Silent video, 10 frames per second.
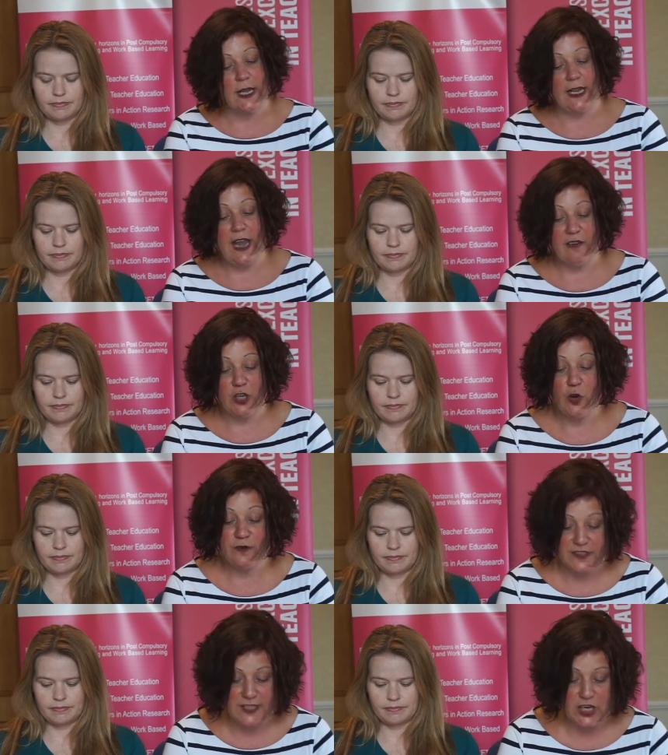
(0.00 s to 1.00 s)
Speaker 1: in having
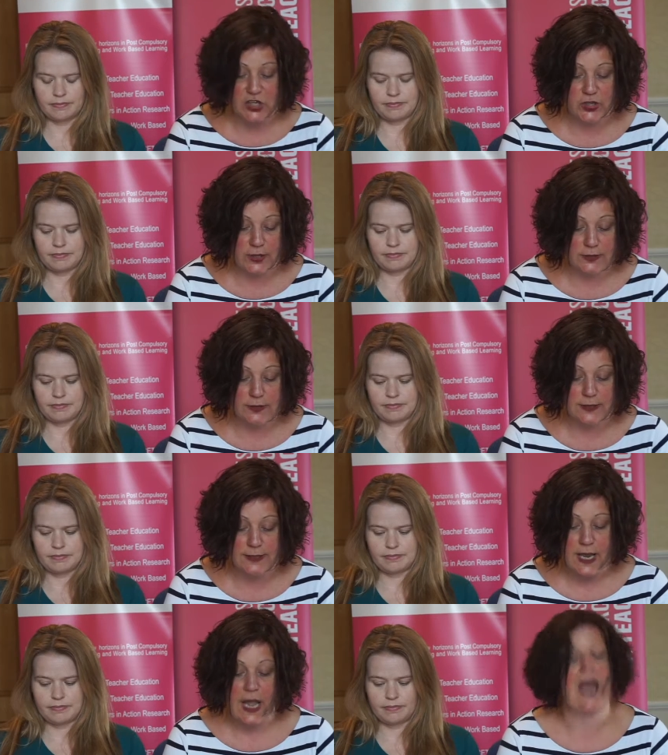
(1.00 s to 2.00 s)

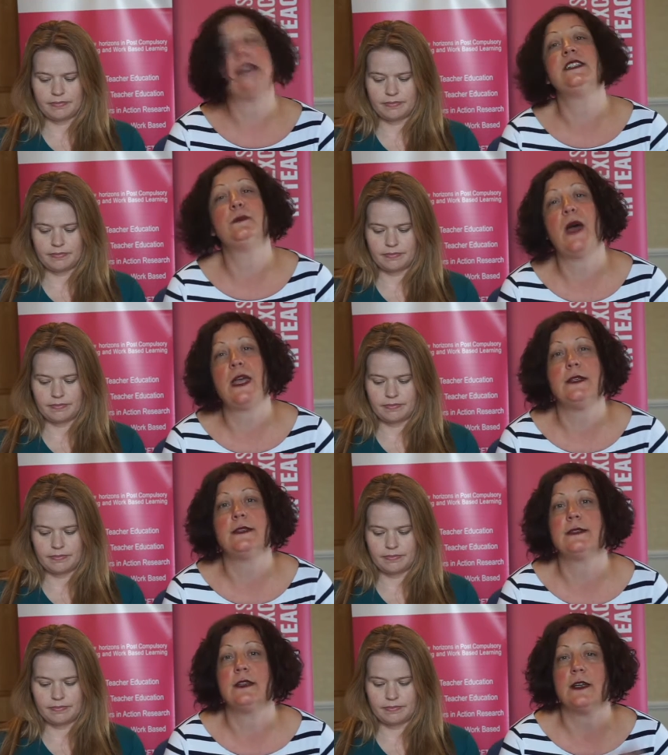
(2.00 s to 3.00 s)
conversations and
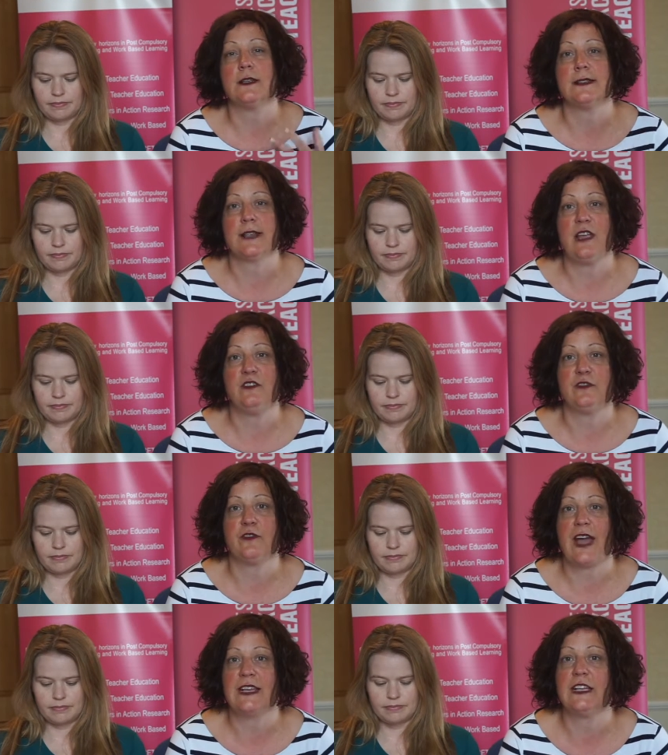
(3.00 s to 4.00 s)
debates in a safe
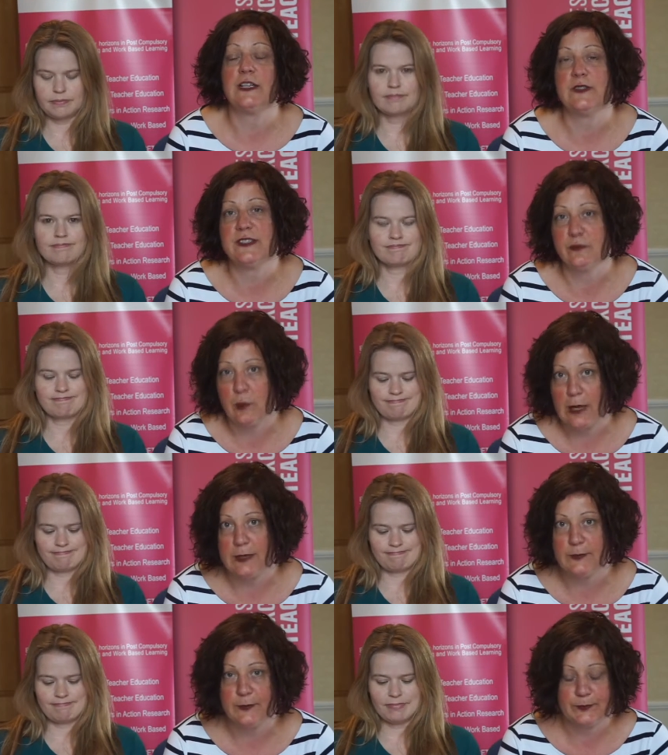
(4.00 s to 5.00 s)
Speaker 2: and inclusive
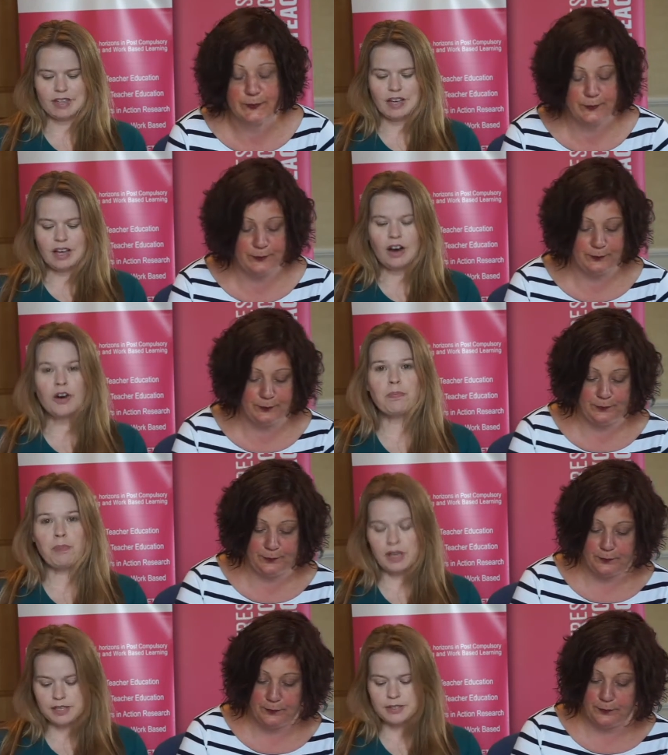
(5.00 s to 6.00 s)
way. On a
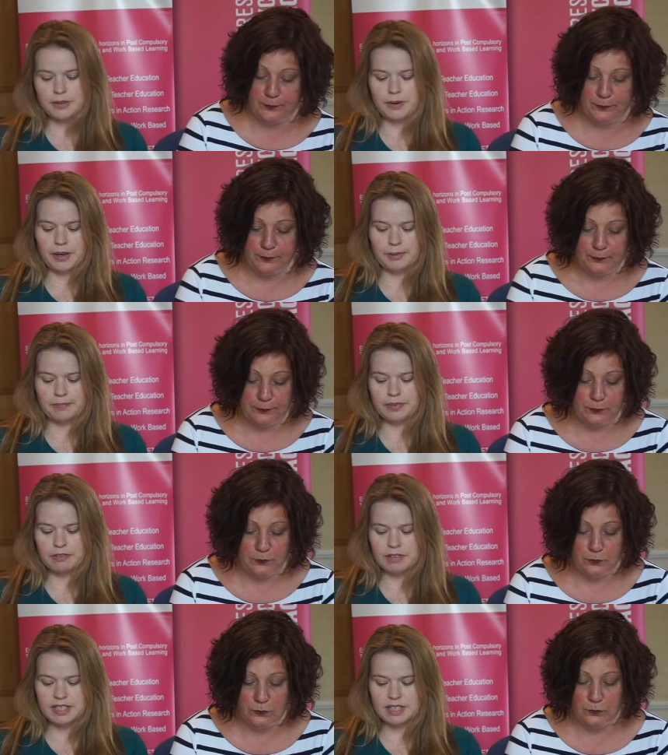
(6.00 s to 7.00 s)
personal note, the
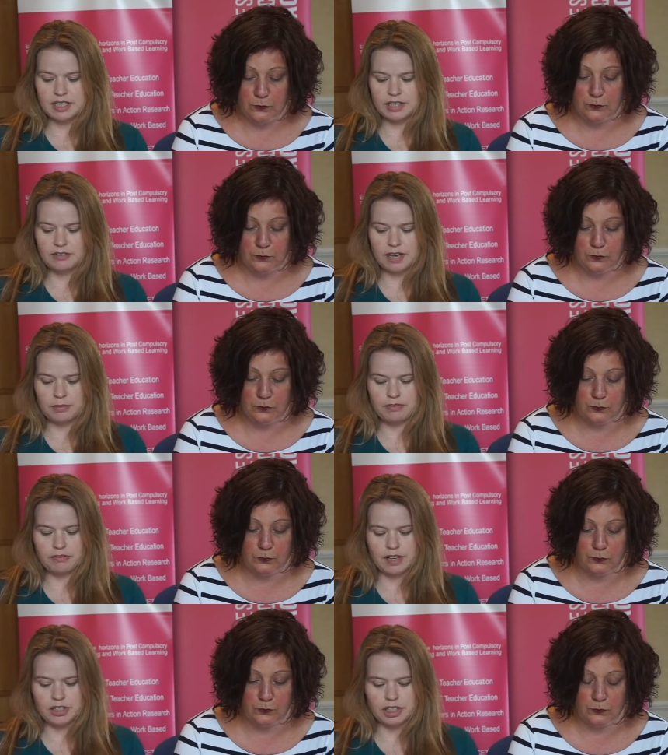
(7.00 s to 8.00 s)
Research Development
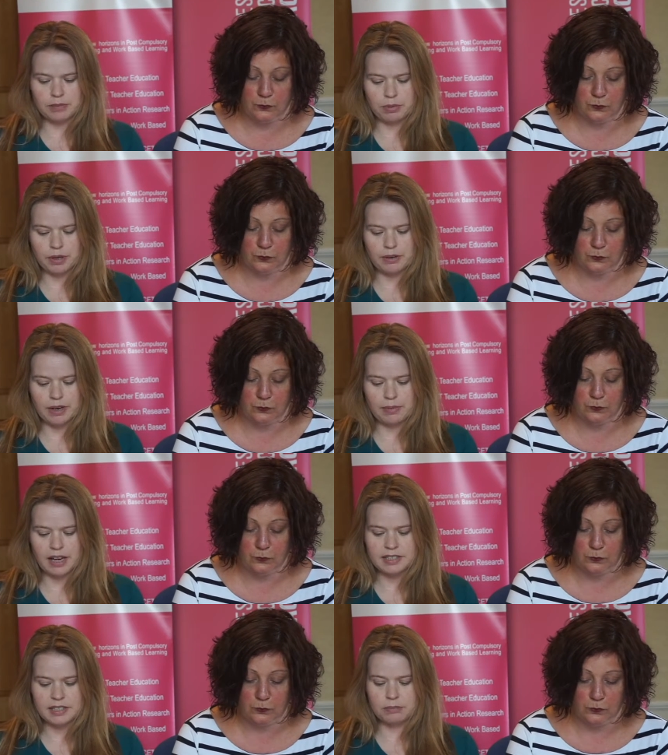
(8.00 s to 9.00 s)
Fellowship Programme
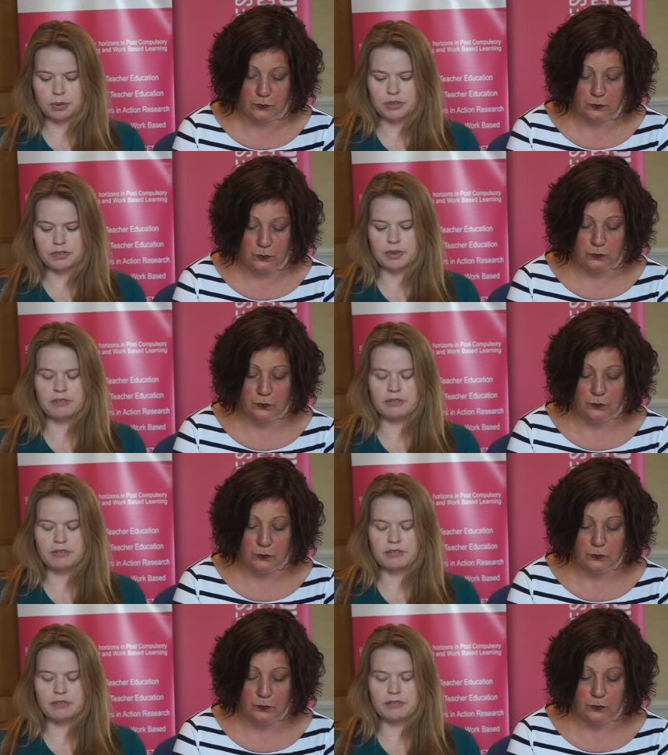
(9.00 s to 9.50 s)
has improved my